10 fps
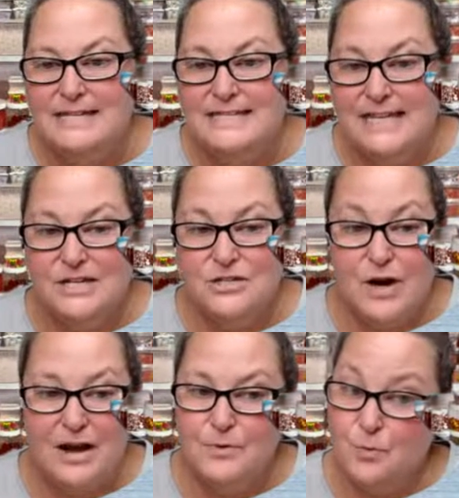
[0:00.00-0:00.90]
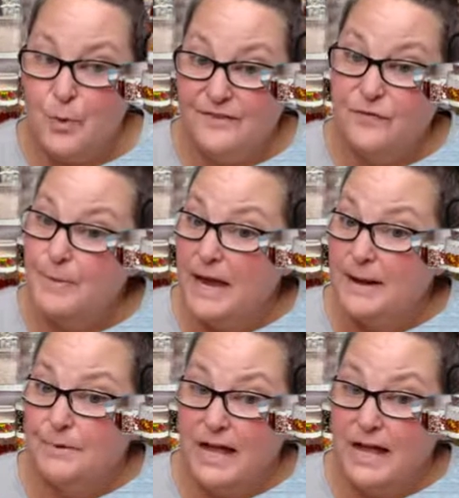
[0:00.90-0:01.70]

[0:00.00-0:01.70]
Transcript: didn't try it with wafer paper,